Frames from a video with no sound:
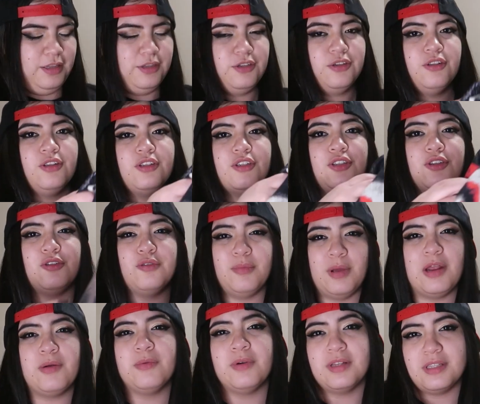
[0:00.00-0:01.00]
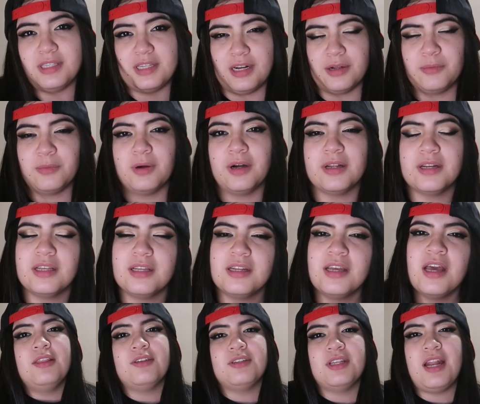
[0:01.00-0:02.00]
These are the two main ones that I wanted.
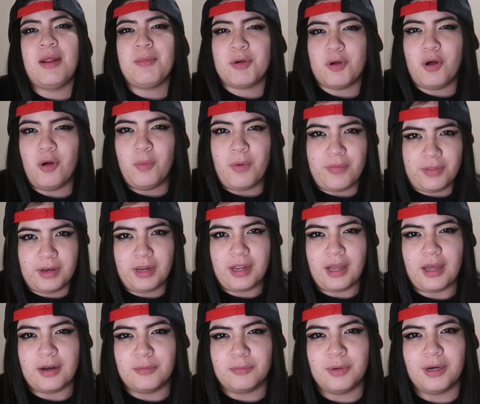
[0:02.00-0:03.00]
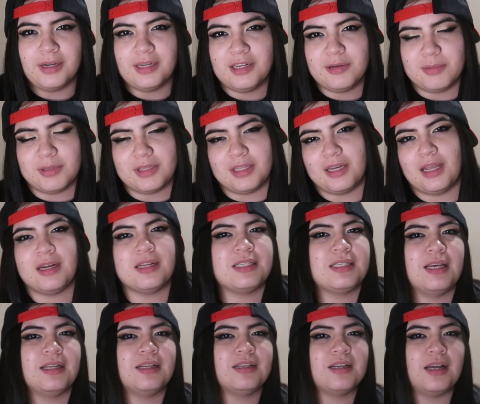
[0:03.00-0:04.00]
There's an Adam Cole one that I kind of wanted, but then I
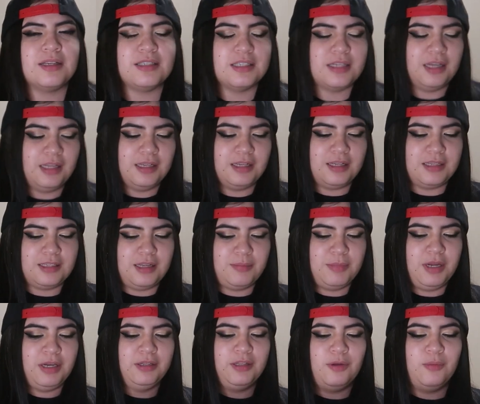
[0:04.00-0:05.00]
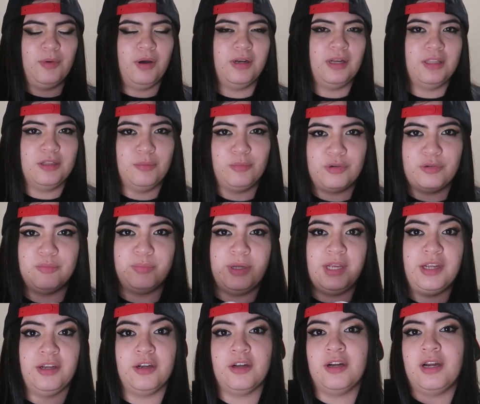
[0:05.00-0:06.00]
decided not to get it because I mainly wanted the Britt
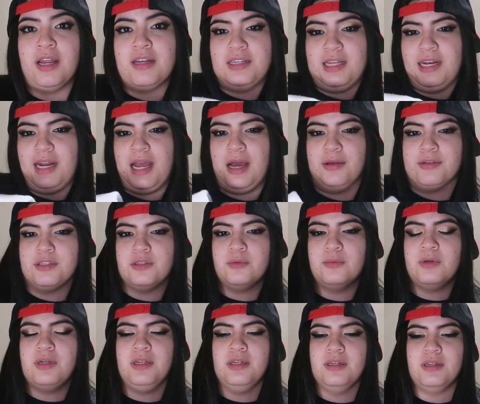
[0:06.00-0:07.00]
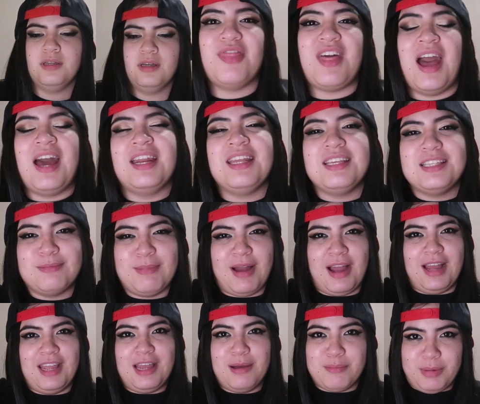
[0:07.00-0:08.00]
Baker and Danhausen one. That is
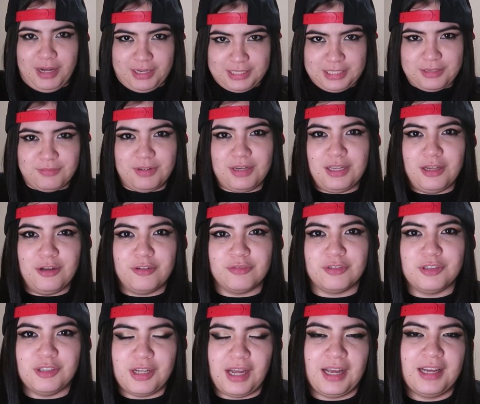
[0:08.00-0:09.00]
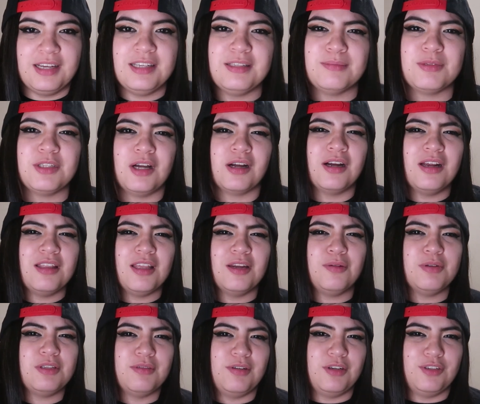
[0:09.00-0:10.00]
my unboxing video for you guys. I'm sorry that it
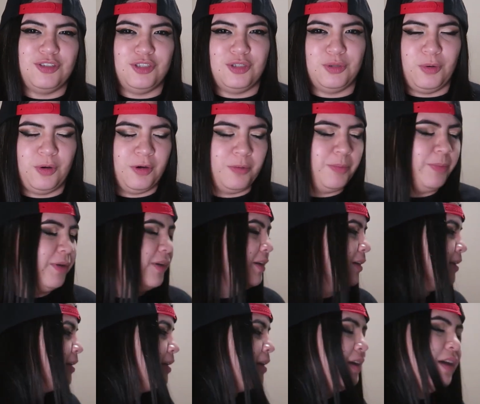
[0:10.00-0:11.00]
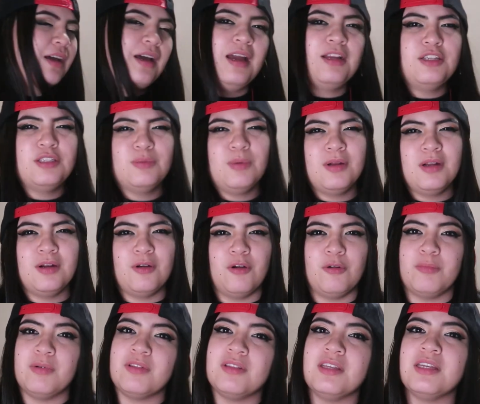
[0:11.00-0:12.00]
was very short, but I just wanted to
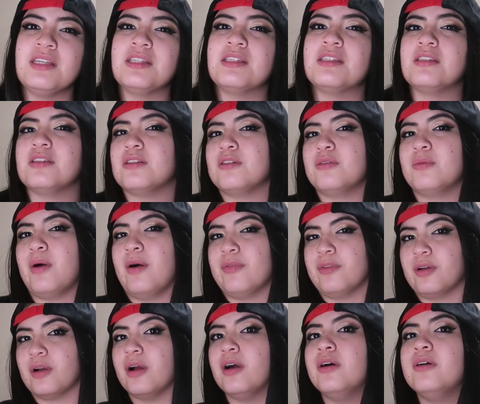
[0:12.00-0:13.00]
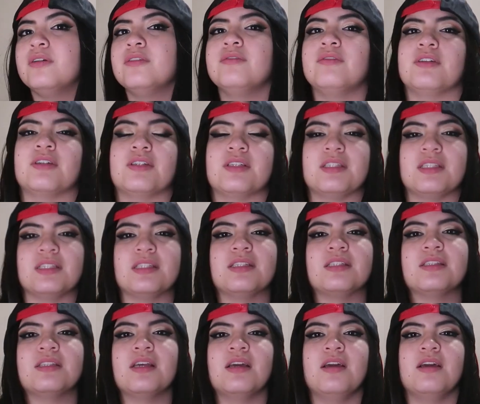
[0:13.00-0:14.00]
open these two on their own
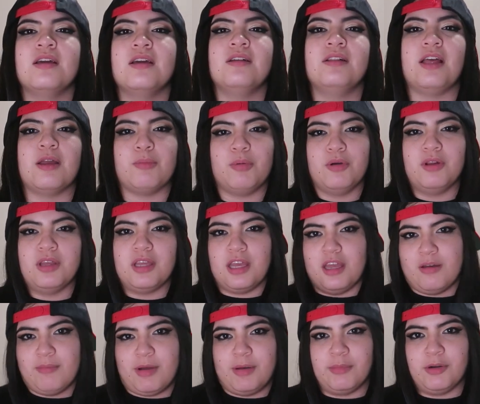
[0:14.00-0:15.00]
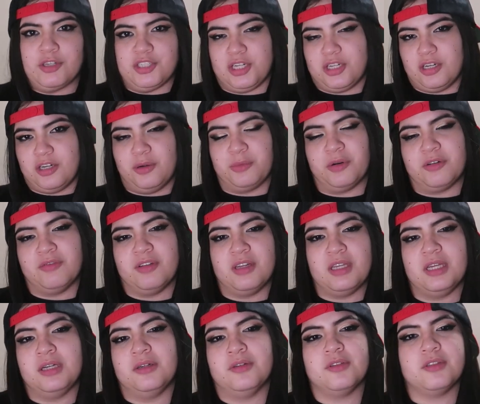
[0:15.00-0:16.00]
versus like putting in my merch out of nowhere
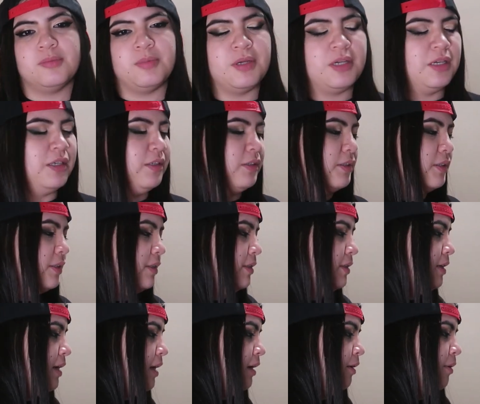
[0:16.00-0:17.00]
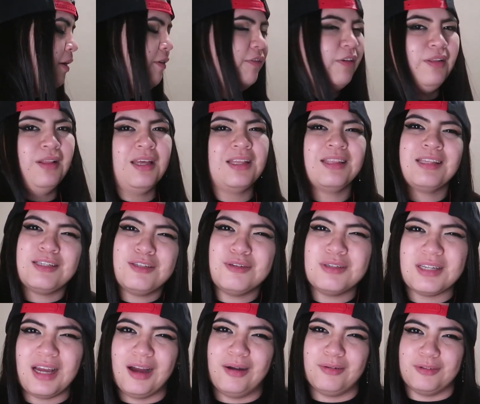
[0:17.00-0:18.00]
videos because I don't know I felt like the two
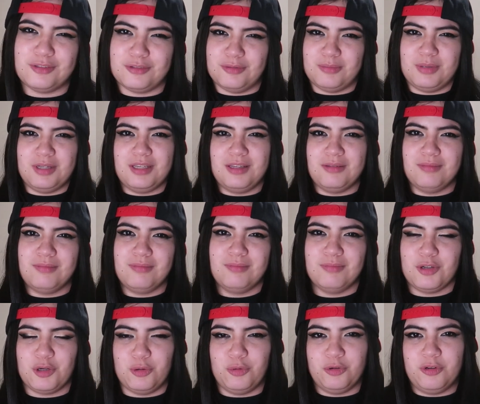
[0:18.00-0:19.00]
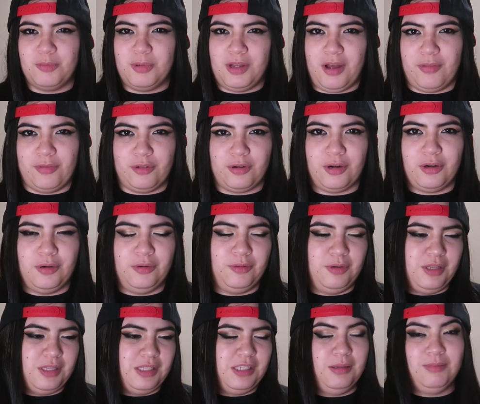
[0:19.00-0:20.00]
towels would be cool to be on their own
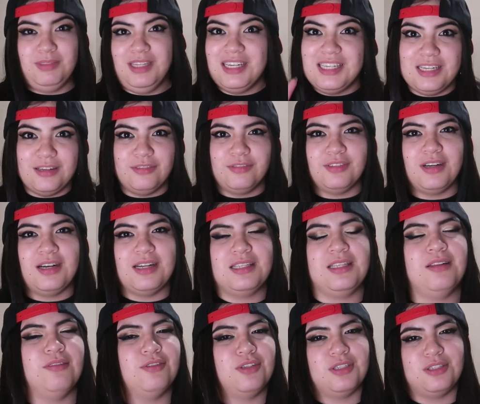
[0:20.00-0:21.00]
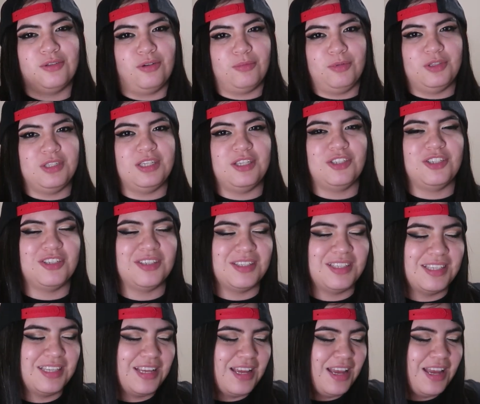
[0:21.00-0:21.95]
and something different instead of just normal t-shirts.